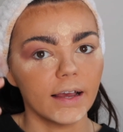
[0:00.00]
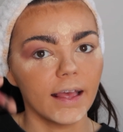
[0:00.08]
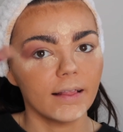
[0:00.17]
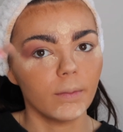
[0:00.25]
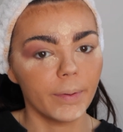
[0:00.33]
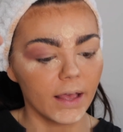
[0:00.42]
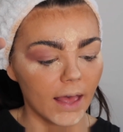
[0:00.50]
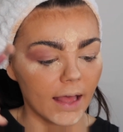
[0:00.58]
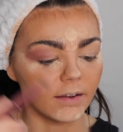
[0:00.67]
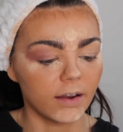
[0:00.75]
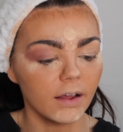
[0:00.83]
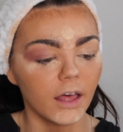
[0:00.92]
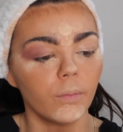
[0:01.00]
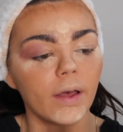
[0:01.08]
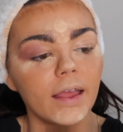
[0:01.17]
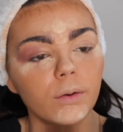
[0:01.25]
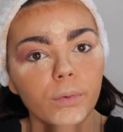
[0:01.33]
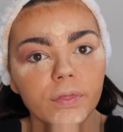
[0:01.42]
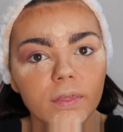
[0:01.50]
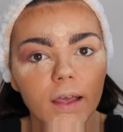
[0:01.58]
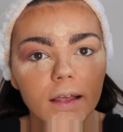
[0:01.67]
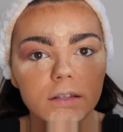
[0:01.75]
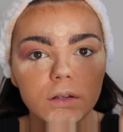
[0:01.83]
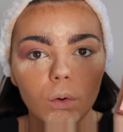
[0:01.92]
I get the big end and I go in with
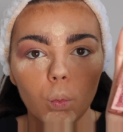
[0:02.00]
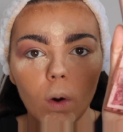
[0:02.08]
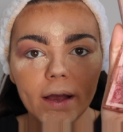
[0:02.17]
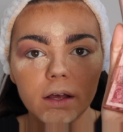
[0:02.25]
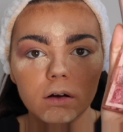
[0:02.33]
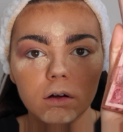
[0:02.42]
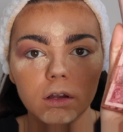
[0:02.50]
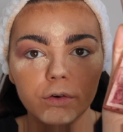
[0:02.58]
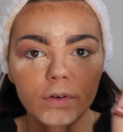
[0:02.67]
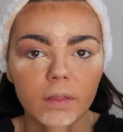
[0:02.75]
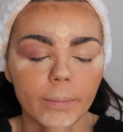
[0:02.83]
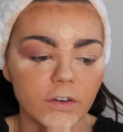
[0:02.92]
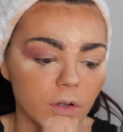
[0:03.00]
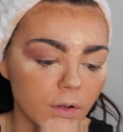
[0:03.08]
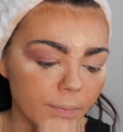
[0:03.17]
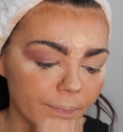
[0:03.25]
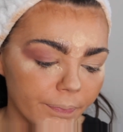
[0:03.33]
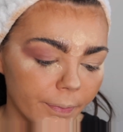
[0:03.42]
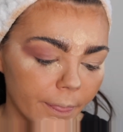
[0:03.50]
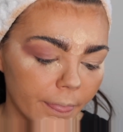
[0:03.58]
this white colour in the middle.